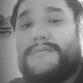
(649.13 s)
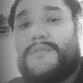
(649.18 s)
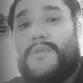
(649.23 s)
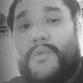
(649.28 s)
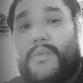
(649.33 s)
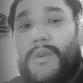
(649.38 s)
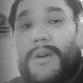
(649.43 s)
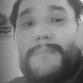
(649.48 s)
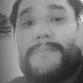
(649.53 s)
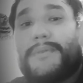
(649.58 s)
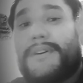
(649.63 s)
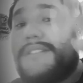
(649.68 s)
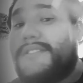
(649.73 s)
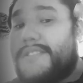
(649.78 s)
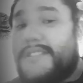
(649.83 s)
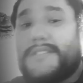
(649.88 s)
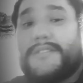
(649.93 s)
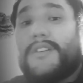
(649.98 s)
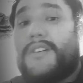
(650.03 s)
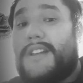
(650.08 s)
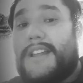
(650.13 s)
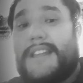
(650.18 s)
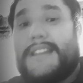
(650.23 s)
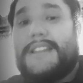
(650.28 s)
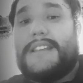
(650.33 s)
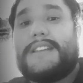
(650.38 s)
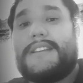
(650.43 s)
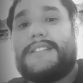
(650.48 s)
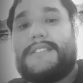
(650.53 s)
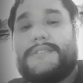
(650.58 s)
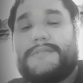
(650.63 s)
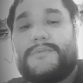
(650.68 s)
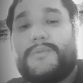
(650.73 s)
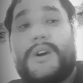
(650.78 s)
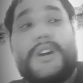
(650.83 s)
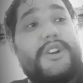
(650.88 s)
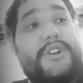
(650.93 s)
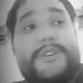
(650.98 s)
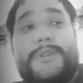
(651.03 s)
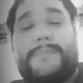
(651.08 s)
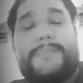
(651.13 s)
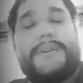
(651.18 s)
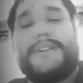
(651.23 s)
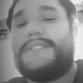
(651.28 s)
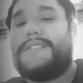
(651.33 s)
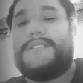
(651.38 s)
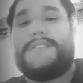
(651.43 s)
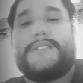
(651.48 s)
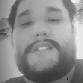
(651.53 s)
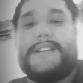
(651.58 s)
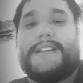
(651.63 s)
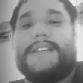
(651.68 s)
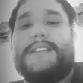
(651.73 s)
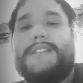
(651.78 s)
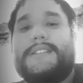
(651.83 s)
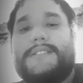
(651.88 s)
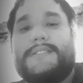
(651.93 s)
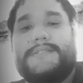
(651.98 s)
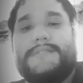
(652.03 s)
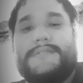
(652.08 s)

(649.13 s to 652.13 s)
one punch is all I need. One good punch is all I need.